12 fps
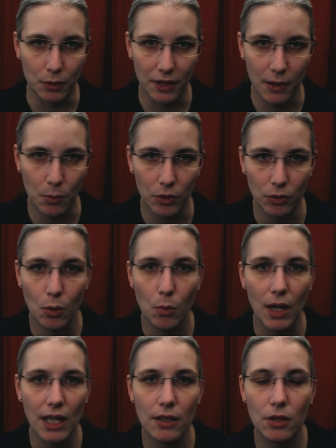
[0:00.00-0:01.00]
for it. There was no
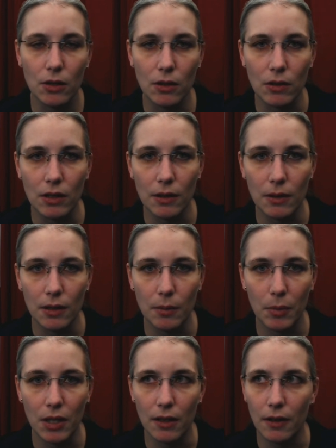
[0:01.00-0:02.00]
way to the
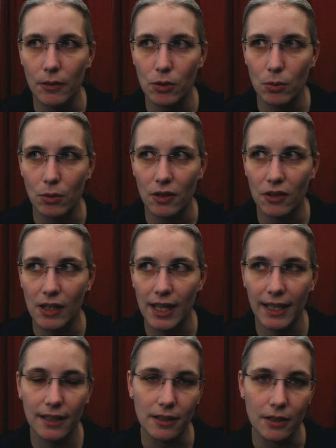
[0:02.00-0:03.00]
uh, to
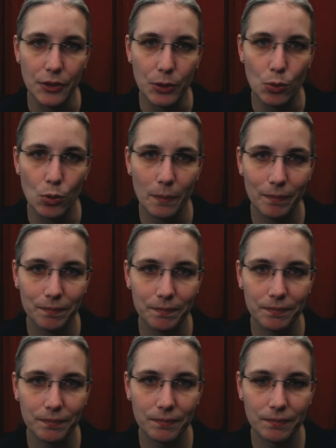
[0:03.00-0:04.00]
select a new
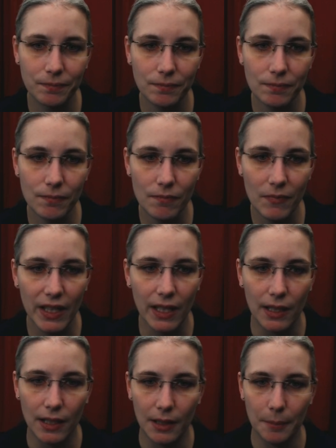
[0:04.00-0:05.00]

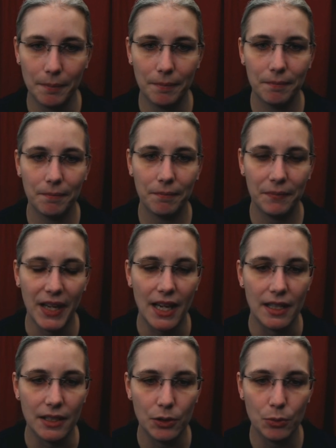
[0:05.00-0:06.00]
um,
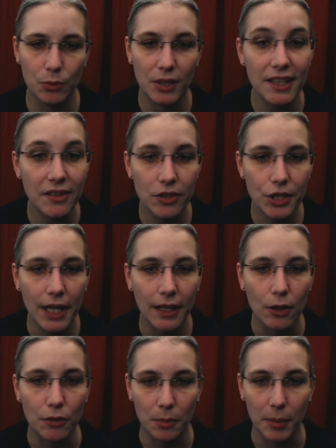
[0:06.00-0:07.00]
yeah a new release
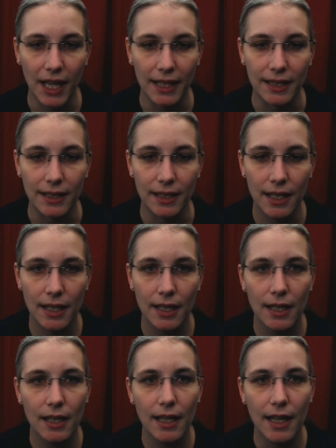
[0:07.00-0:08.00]
channel of a plugin,
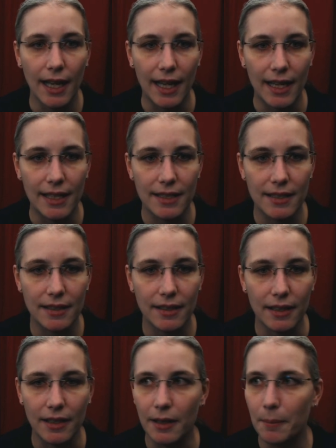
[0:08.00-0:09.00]
and
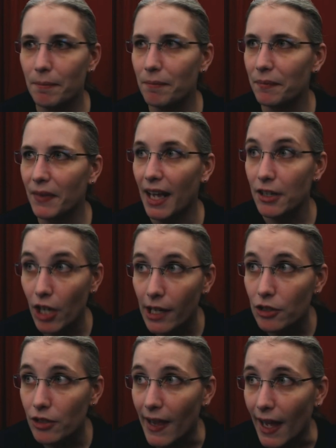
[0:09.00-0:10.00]
um, I
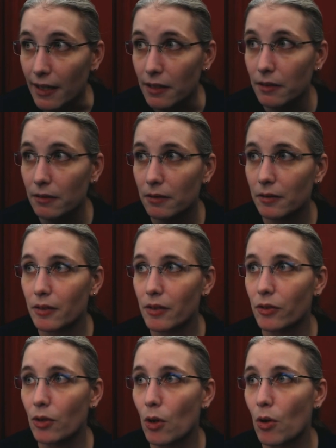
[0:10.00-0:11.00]
changed that.
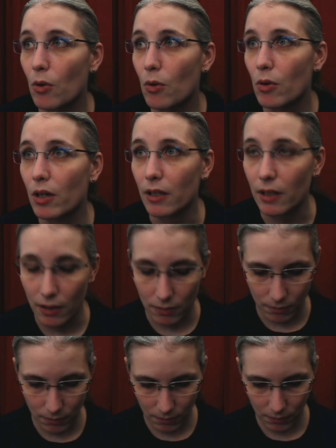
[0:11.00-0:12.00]
So
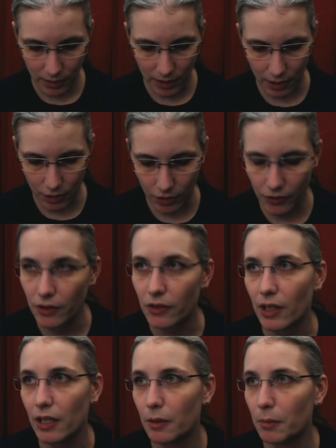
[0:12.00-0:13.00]
uh, and I just
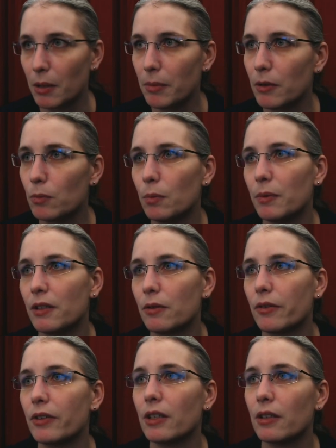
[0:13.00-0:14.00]
decided maybe it would be
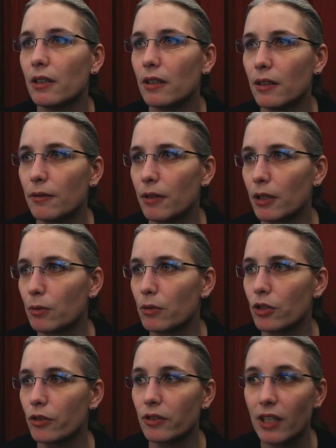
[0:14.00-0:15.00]
interesting if I
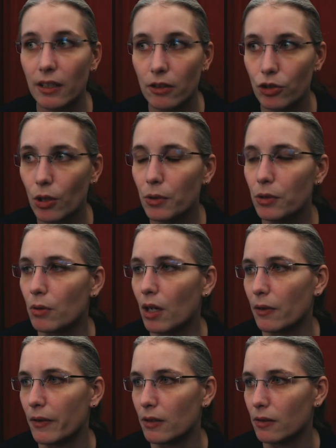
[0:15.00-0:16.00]
could just show you
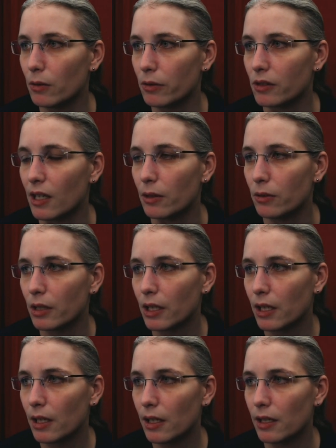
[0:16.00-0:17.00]
how this looks now,
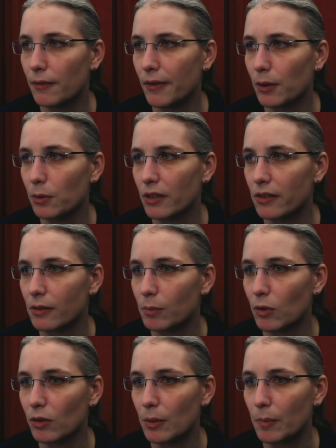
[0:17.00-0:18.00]
even though this is
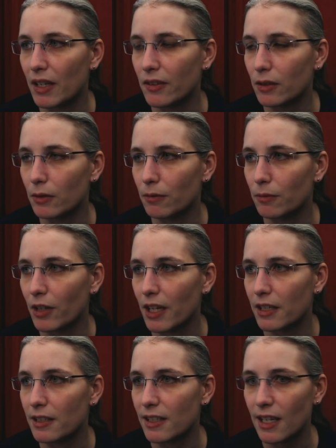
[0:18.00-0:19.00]
mostly based on
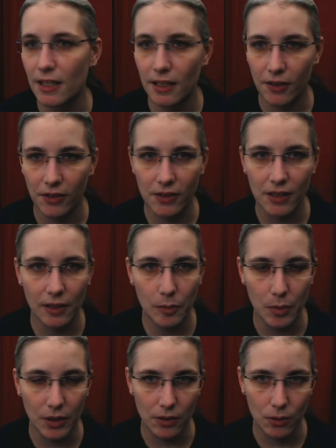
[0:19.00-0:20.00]
fake data
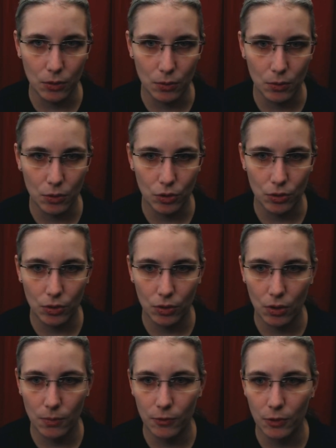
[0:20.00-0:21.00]
still, but you should
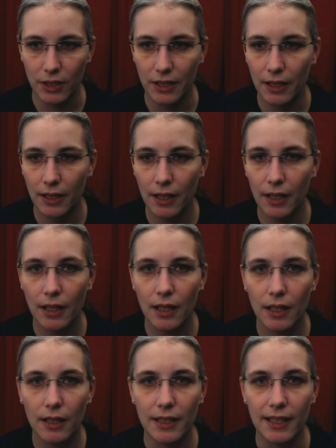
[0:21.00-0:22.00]
hopefully
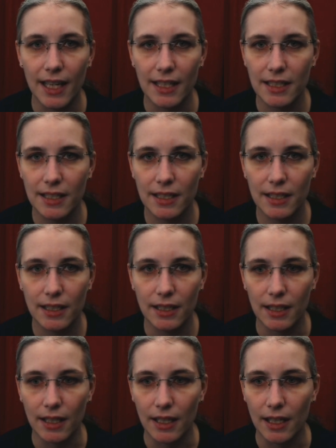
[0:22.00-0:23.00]
get
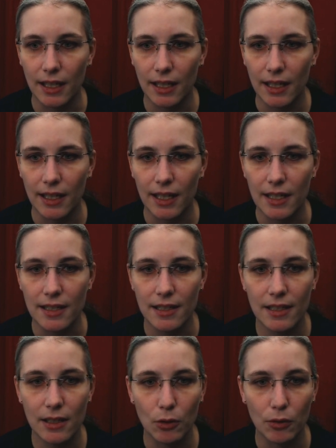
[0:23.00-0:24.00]
uh, an
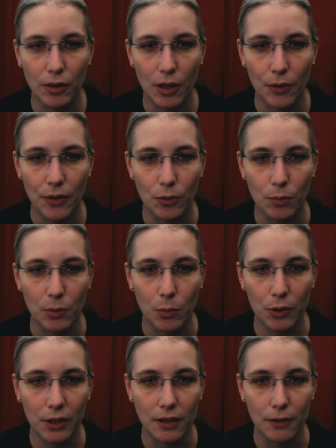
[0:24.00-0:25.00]
idea of how this will
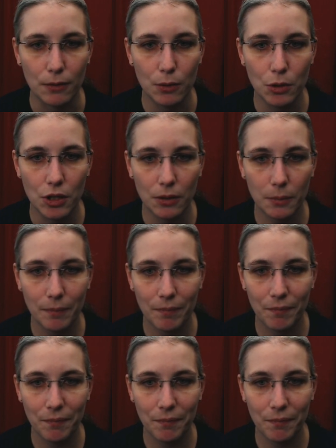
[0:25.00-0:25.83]
work in the future.